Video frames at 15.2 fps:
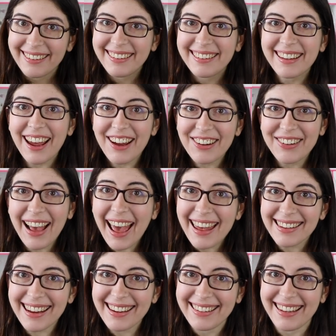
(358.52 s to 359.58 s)
So,
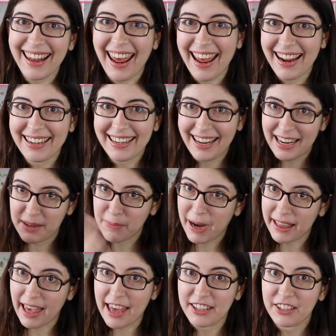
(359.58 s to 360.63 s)
as I said in
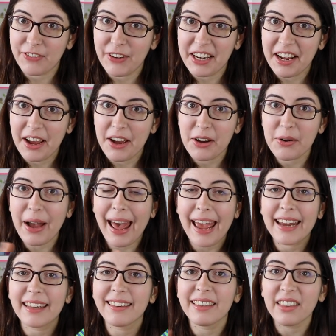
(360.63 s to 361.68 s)
my last video,
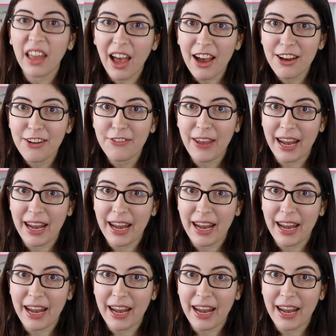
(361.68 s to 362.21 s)
I love